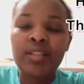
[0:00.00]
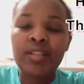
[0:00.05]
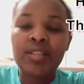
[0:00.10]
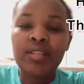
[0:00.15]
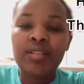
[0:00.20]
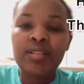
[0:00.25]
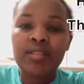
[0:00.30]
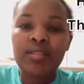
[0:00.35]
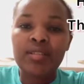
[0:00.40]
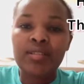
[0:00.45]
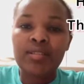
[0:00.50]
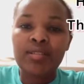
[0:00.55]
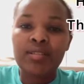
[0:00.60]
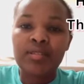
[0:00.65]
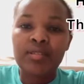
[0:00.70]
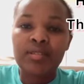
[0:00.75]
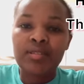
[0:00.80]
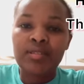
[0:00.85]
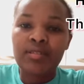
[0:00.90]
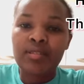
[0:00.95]
is
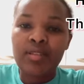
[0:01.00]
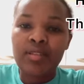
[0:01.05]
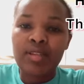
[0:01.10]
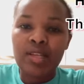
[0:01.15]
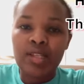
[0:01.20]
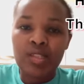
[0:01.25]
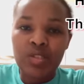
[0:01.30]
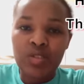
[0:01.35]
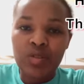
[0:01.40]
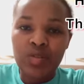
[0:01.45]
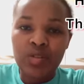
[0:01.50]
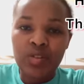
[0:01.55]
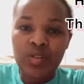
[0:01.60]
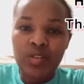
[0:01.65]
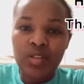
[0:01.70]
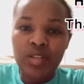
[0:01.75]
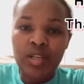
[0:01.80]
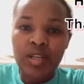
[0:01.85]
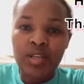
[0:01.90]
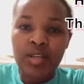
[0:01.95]
thanks to God.